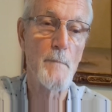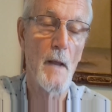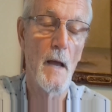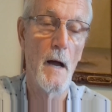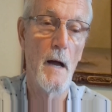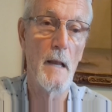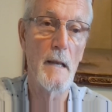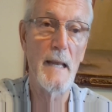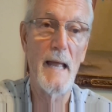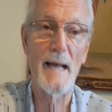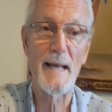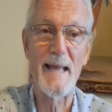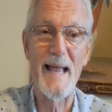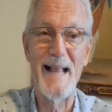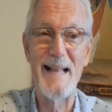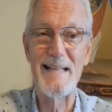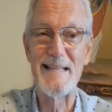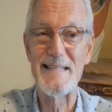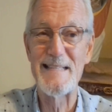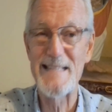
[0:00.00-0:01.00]
like
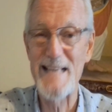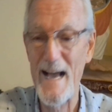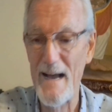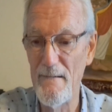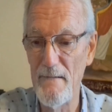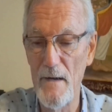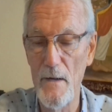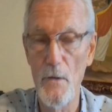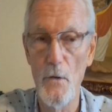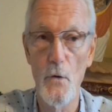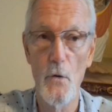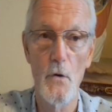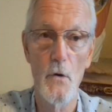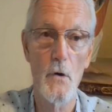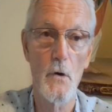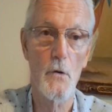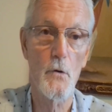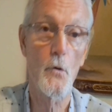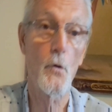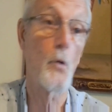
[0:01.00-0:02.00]
El
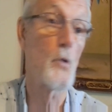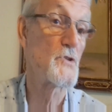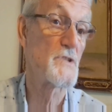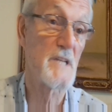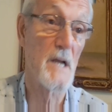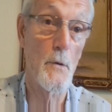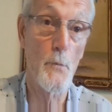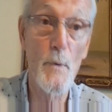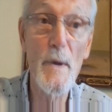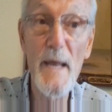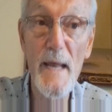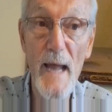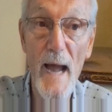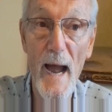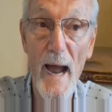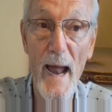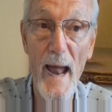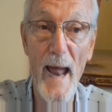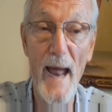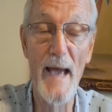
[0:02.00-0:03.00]
Salvador, Costa
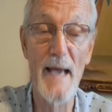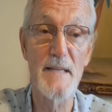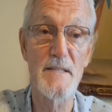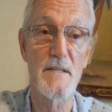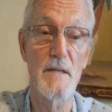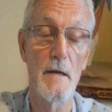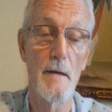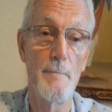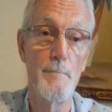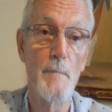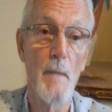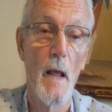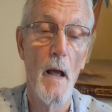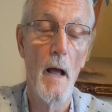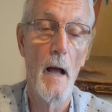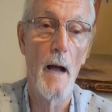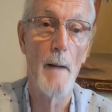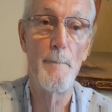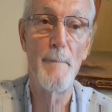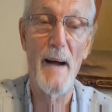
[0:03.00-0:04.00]
Rica has them,
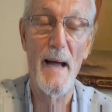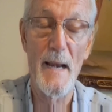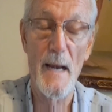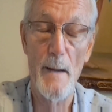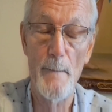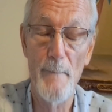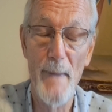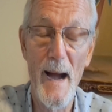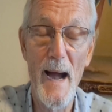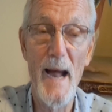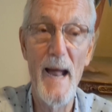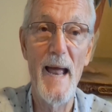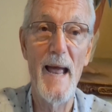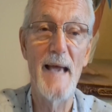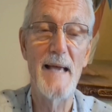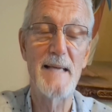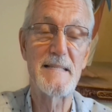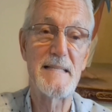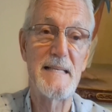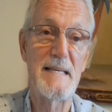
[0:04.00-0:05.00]
Panama
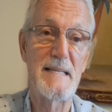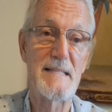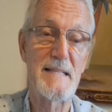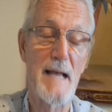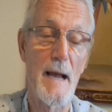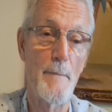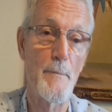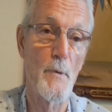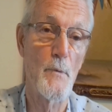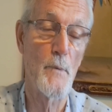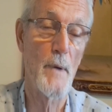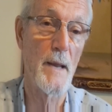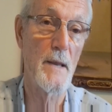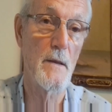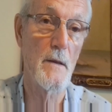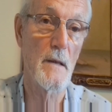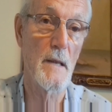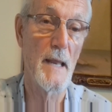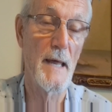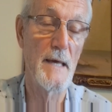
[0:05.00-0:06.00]
has these type of
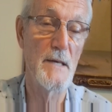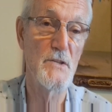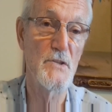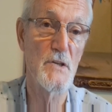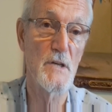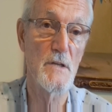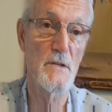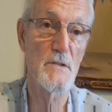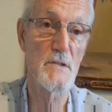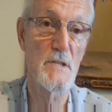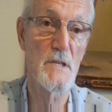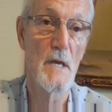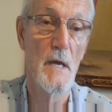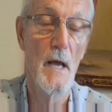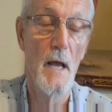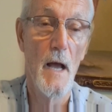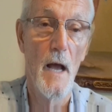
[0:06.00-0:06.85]
regulations.